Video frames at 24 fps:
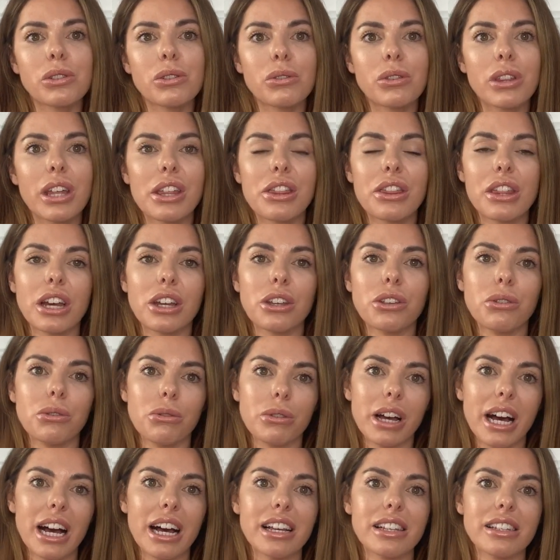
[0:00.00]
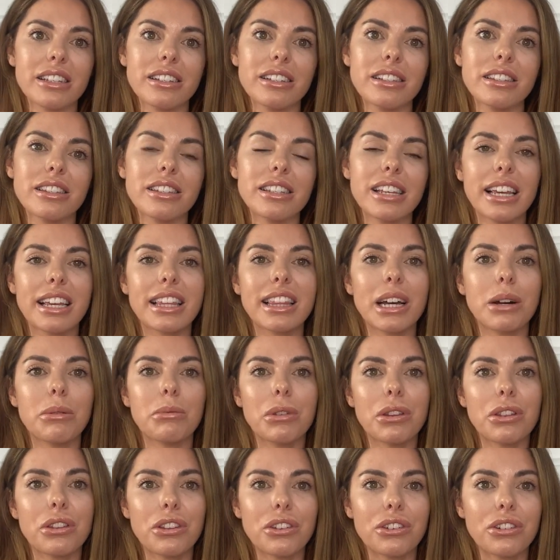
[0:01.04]
so then that you guys can take that
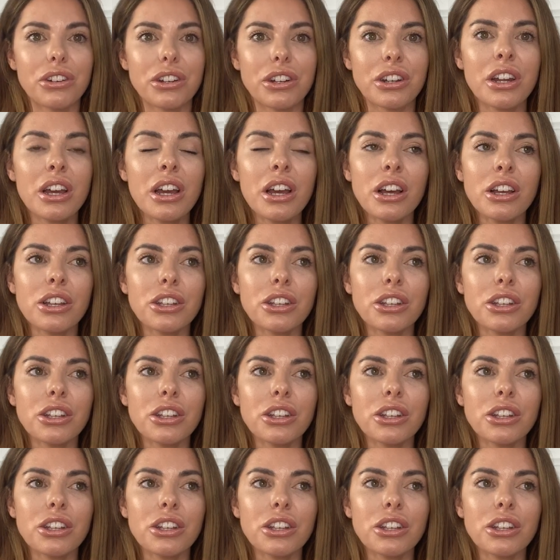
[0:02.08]
with you, and